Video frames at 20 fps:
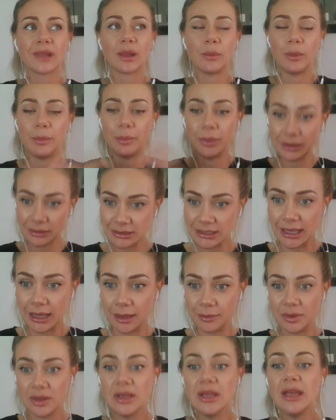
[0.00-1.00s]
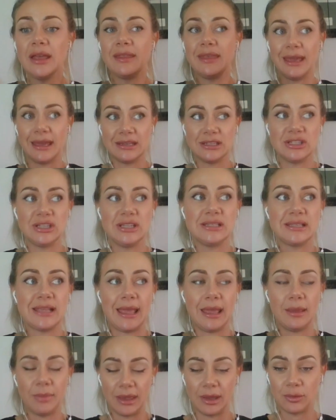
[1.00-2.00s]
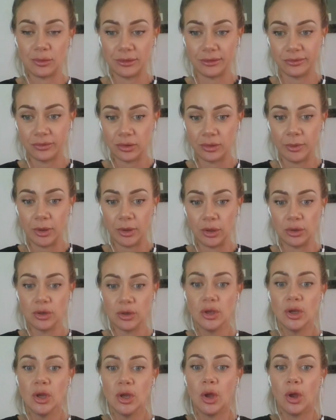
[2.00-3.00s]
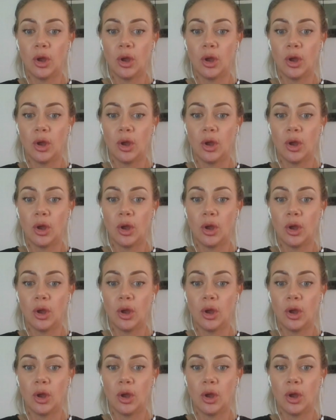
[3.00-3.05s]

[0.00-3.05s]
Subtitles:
We're building up. The energy is getting bigger on the full moon.